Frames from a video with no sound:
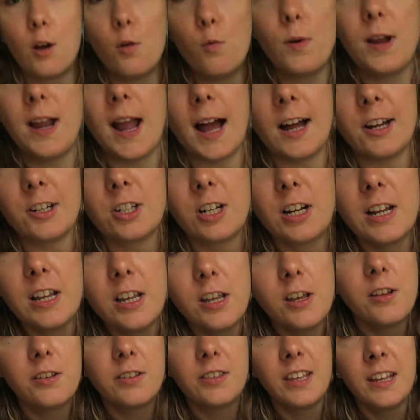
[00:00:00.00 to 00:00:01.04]
we actually
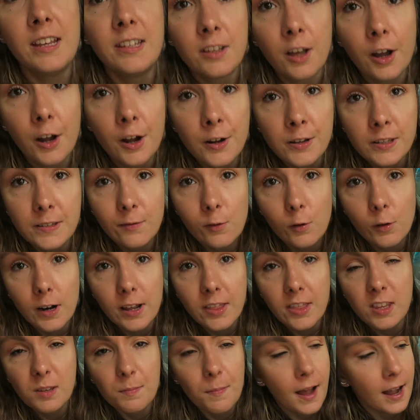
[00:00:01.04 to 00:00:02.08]
use these oats, I've got it
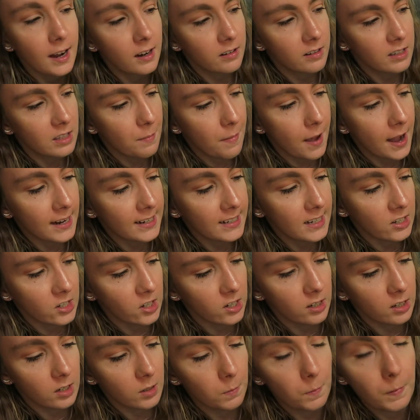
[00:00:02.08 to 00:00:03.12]
in this bag because the bag is actually
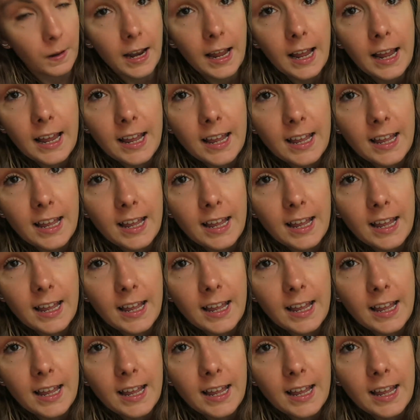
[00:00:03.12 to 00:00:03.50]
split.